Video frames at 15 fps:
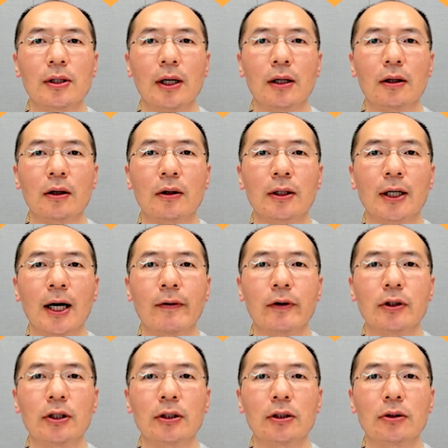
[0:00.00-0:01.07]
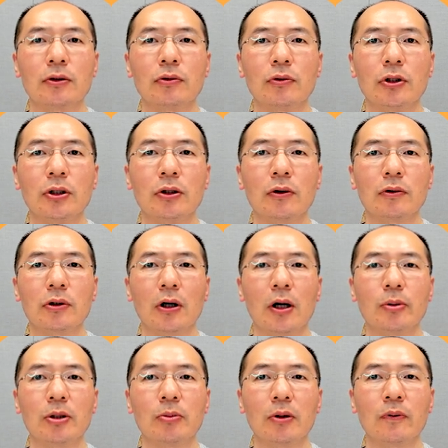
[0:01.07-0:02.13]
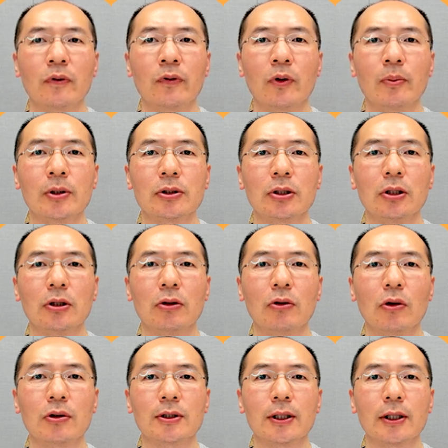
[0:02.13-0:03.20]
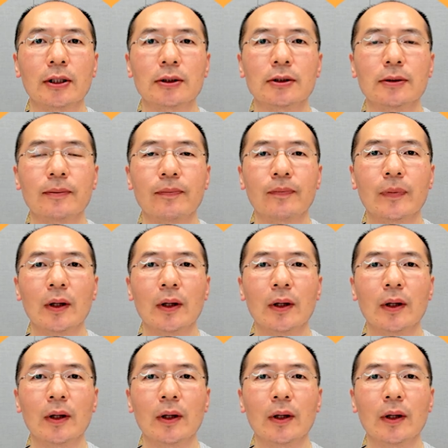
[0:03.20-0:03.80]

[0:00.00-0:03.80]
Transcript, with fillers: that are guaranteed to yield optimal performance in all settings.